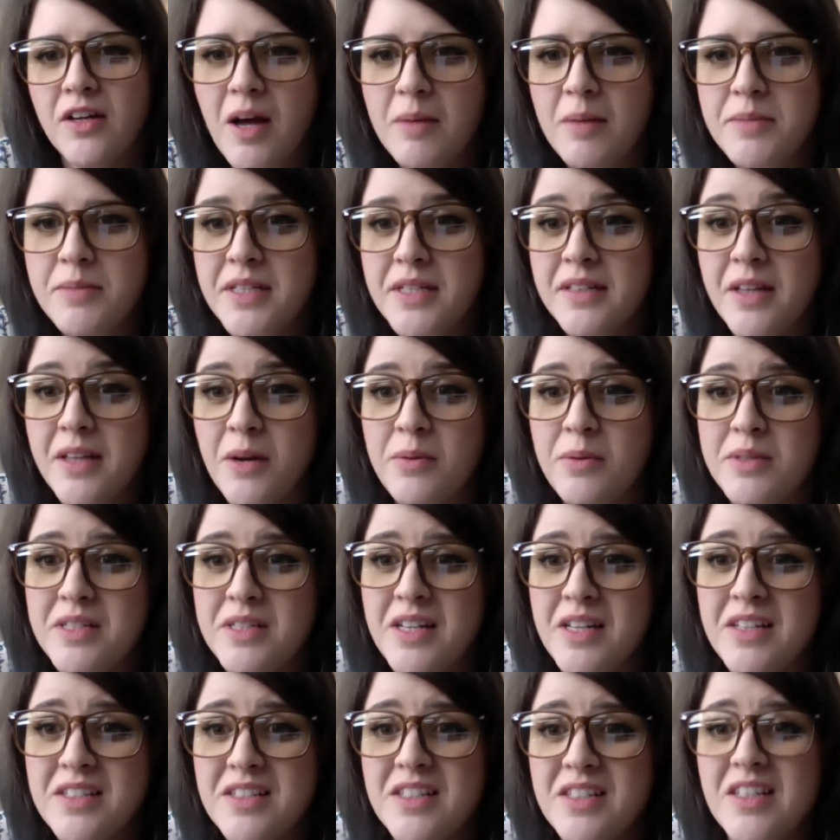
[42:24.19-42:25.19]
I'm seeing that it was
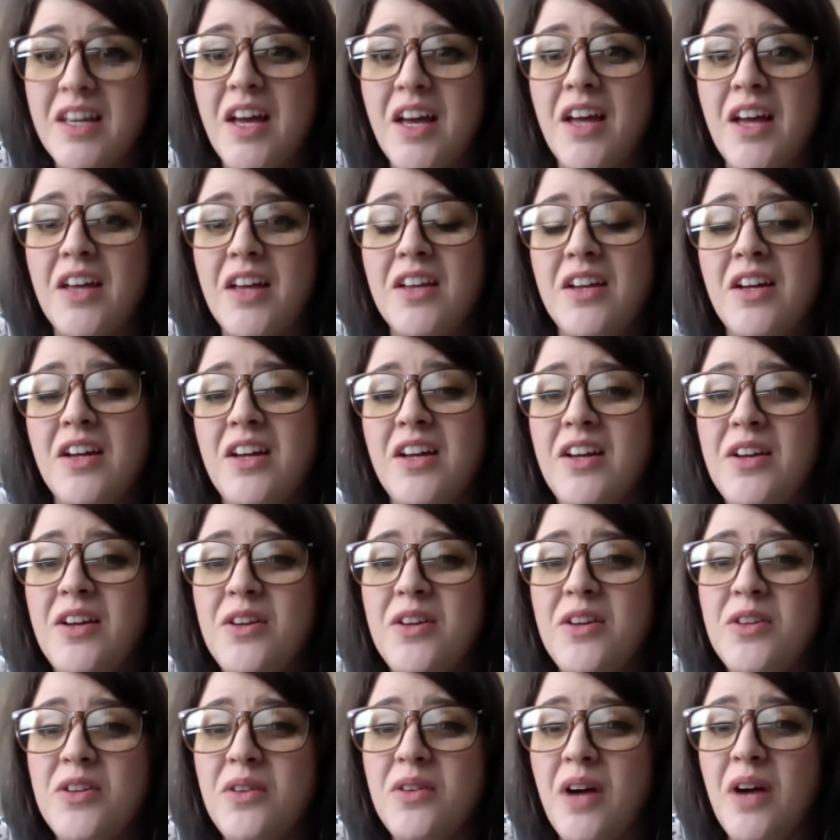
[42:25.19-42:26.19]
nice to get,
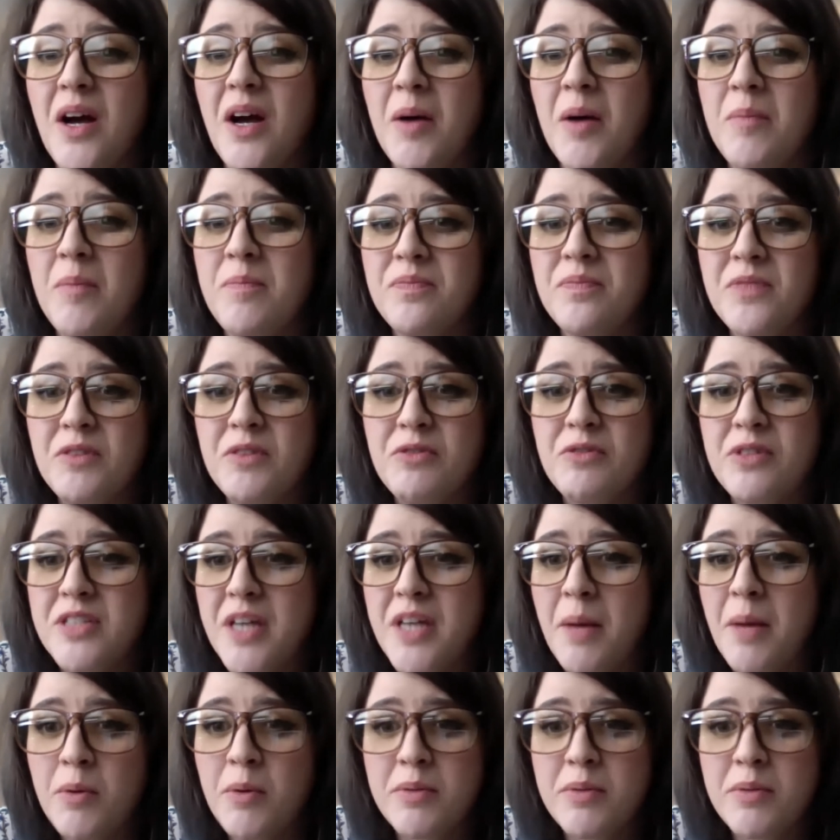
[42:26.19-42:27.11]
for Deb,